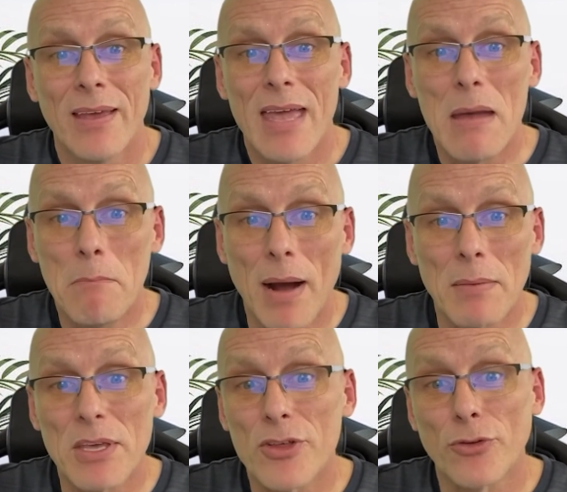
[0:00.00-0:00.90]
It might
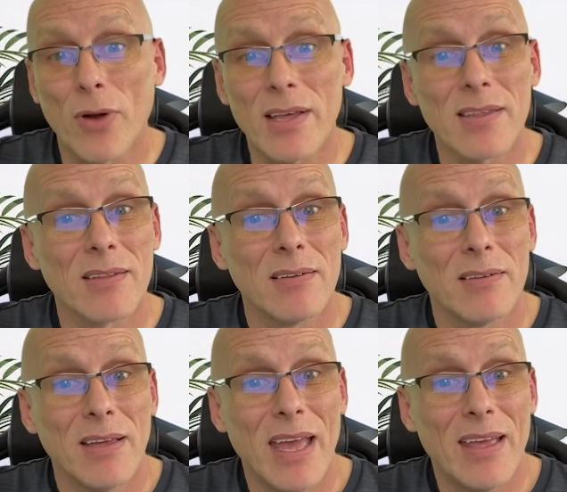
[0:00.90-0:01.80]
be stress
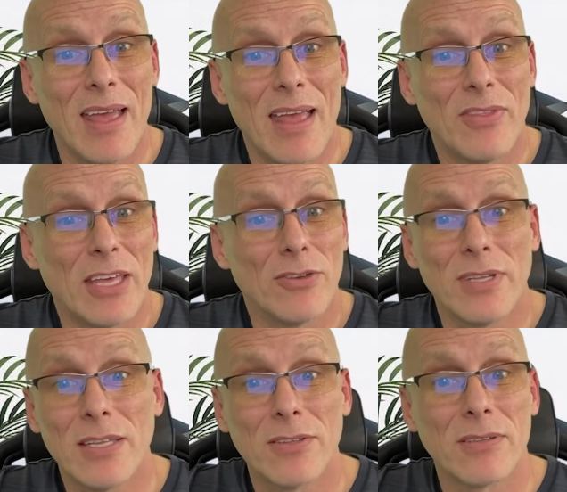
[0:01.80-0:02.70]
that you
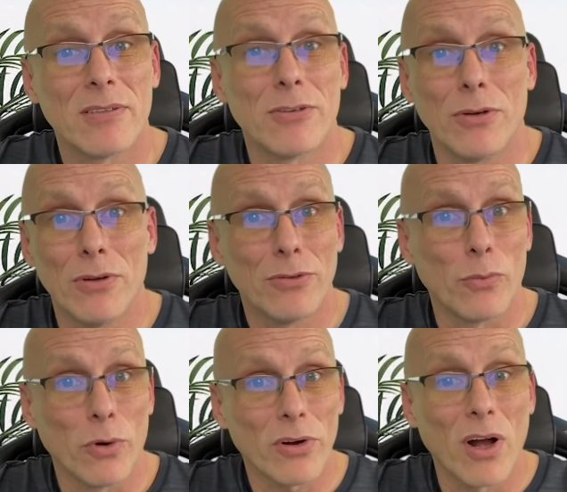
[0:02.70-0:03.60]
need to
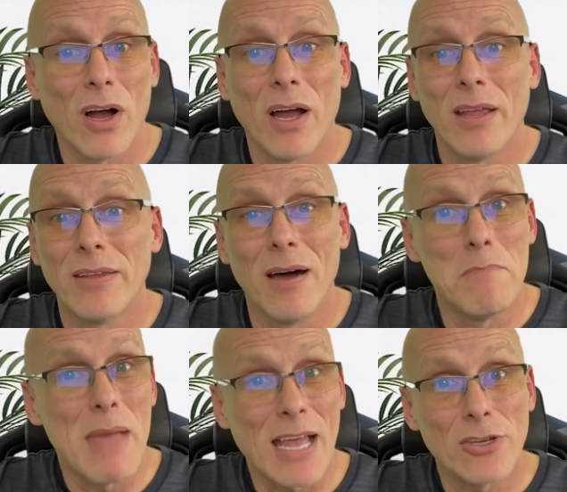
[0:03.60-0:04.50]
work on
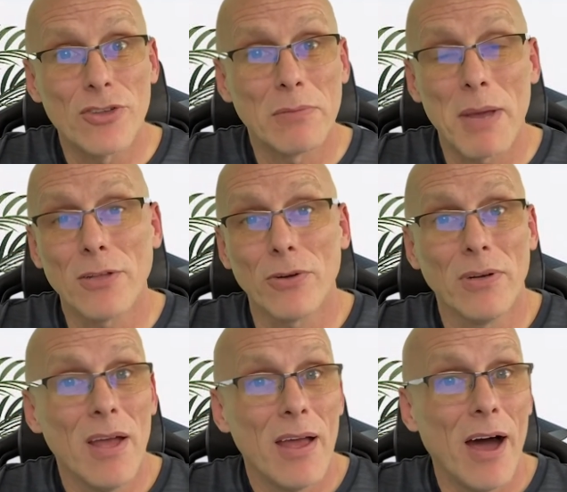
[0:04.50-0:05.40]
managing better.
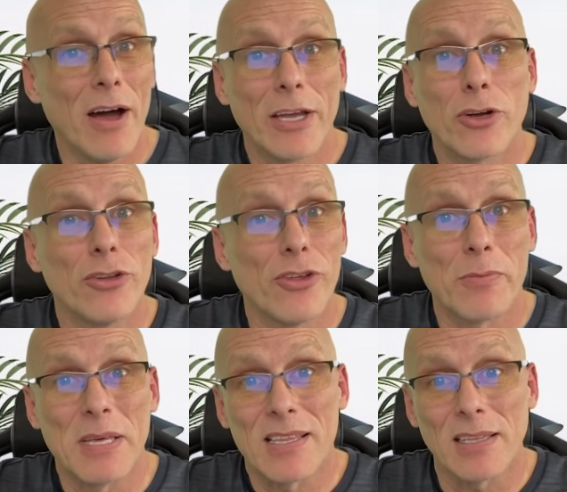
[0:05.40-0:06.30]
It could just
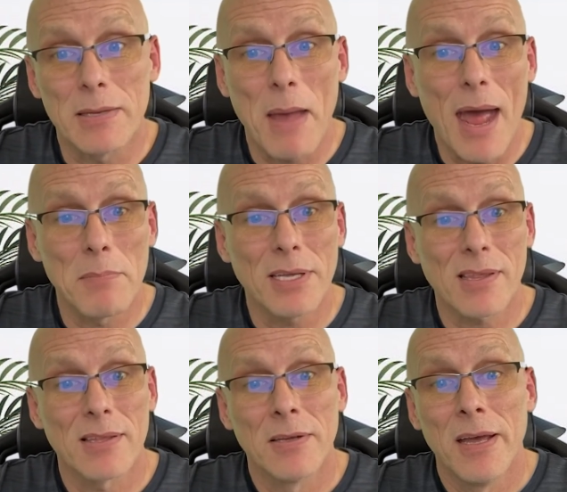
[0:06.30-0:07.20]
be sleep
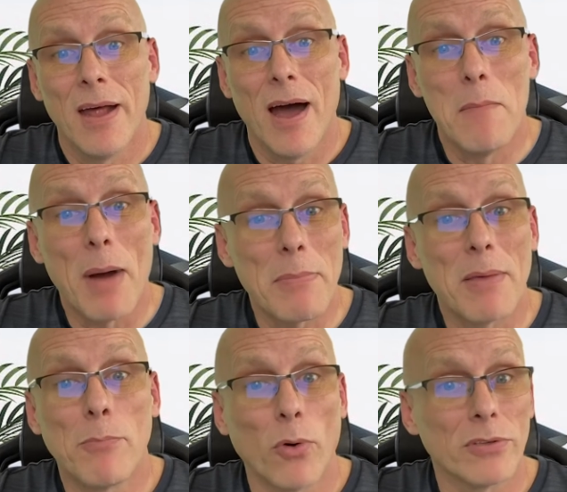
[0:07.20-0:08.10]
habits, might be
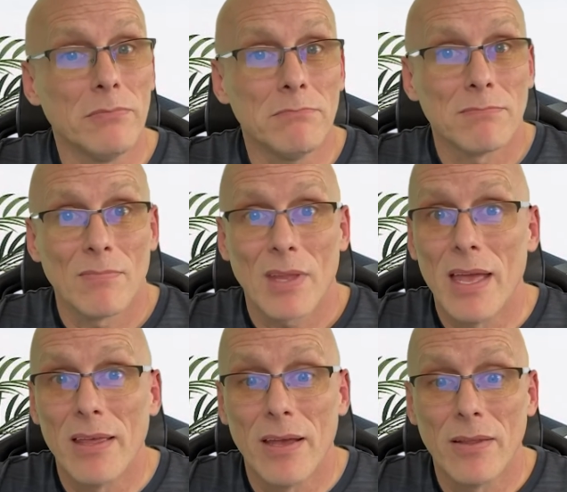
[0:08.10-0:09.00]
boredom.
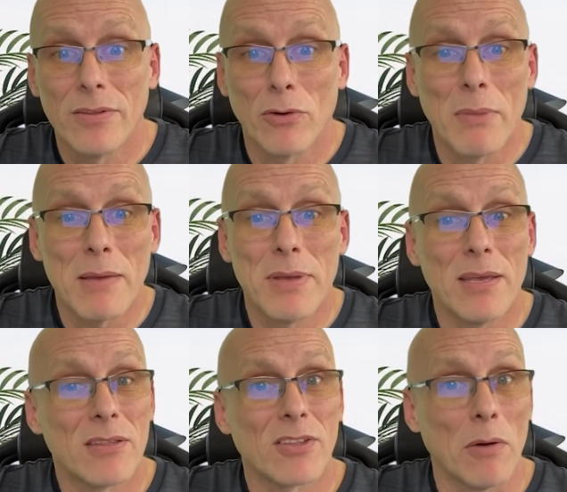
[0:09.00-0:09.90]
And there may be
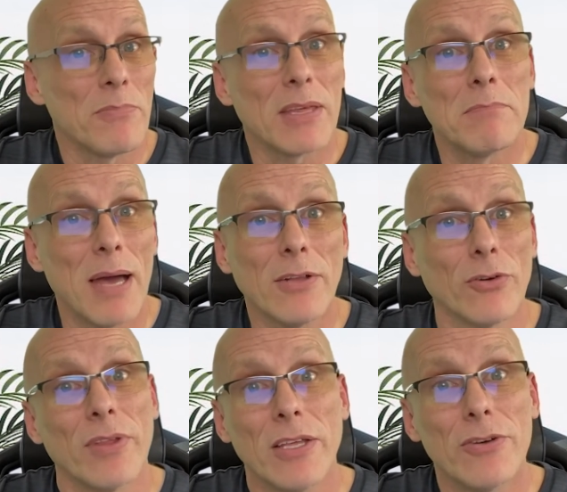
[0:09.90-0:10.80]
something better
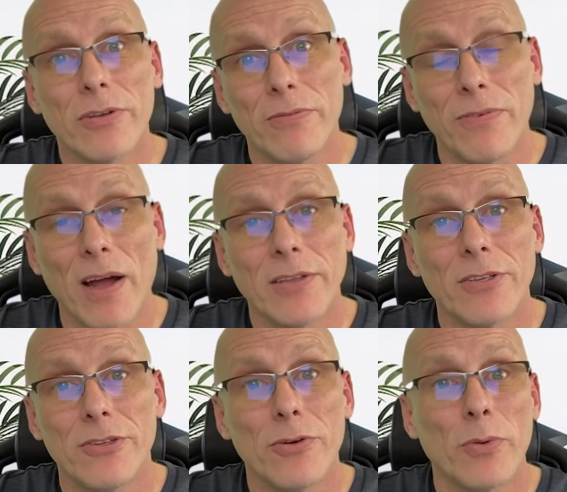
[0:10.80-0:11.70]
that you can find to
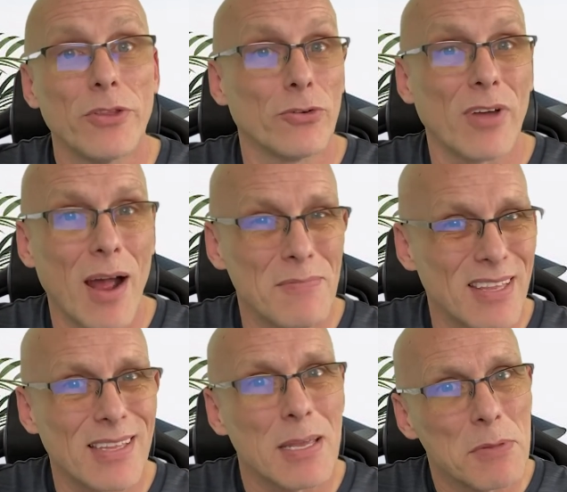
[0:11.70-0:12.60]
do with your time to
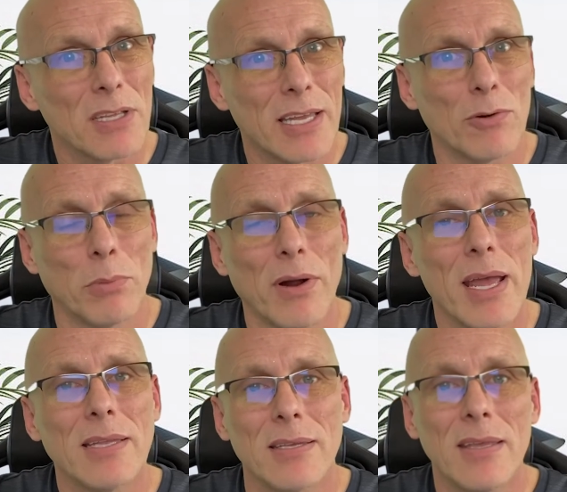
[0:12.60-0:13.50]
stimulate your
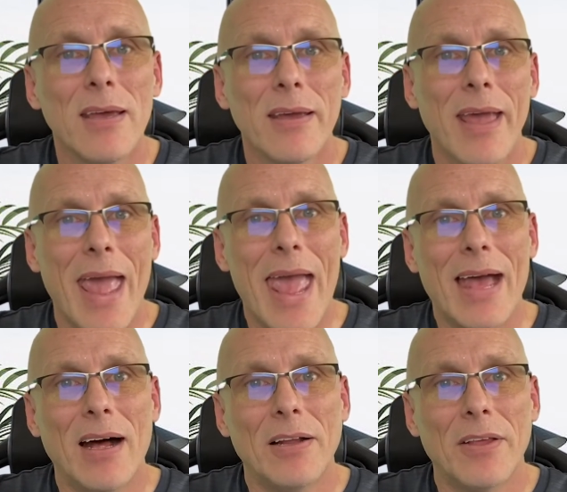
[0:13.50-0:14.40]
brain
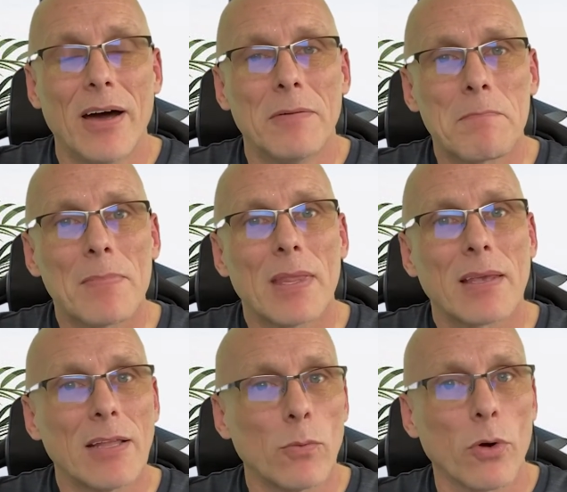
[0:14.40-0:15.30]
and
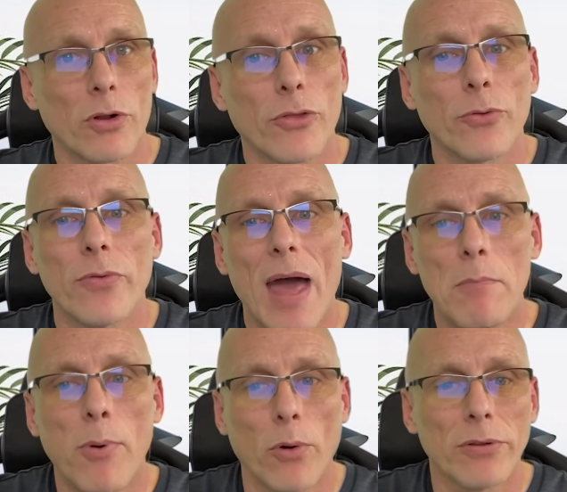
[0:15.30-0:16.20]
kind of work through that
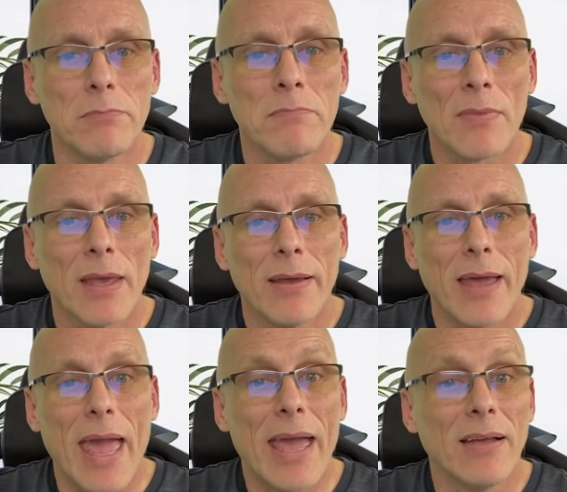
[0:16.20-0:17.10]
boredom.
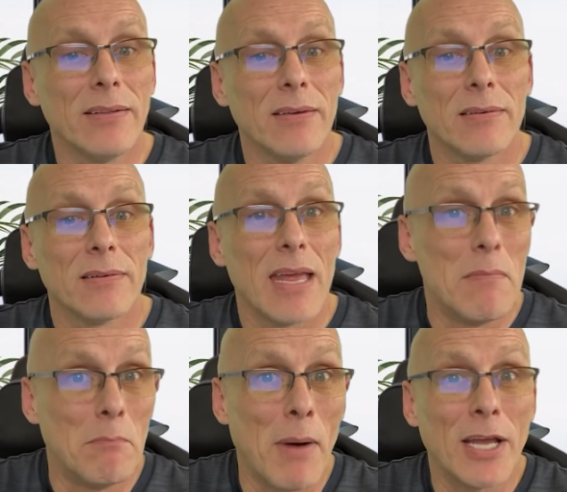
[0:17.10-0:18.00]
And it
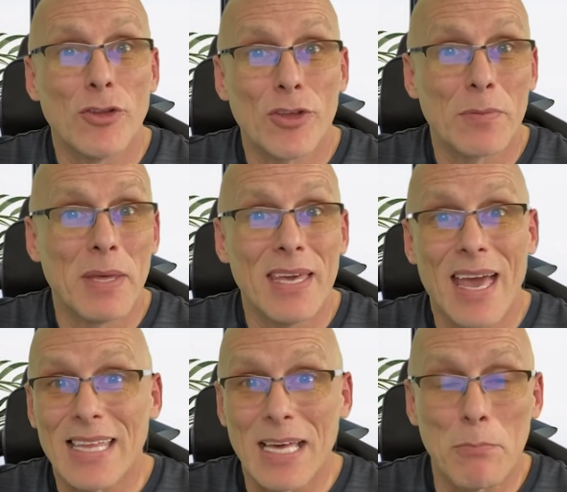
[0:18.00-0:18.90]
might just be,
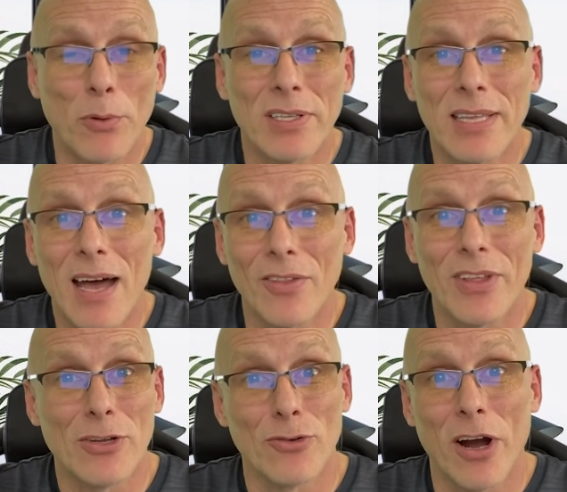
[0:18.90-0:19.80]
as I pointed out,
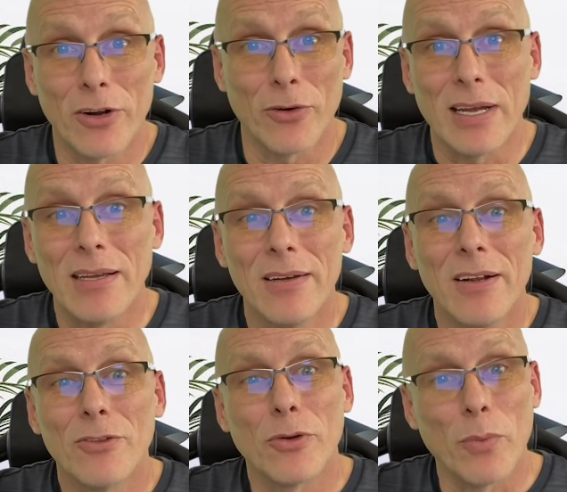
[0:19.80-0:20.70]
that you're hungry,
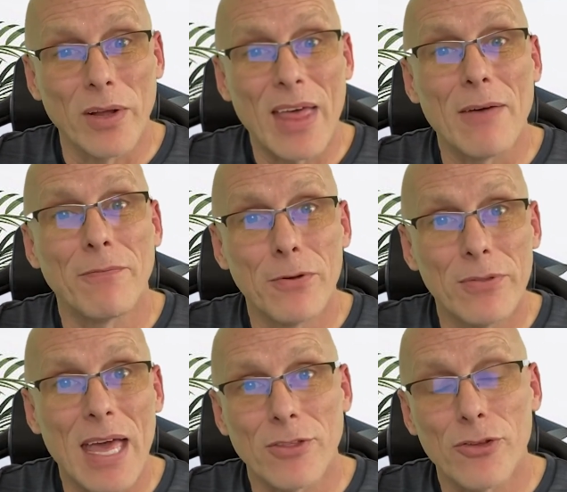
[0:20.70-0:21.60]
to where that food,
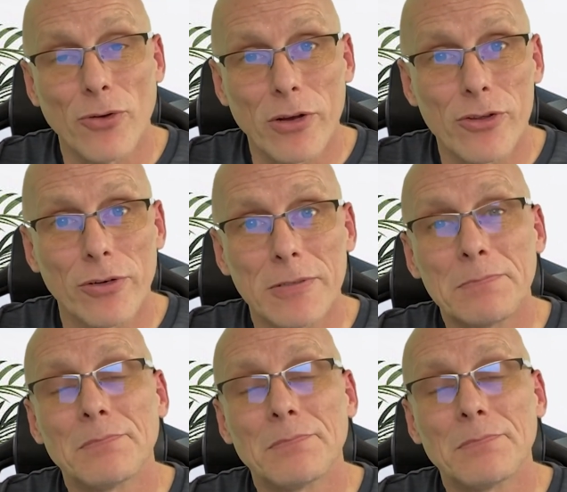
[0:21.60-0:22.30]
that structure,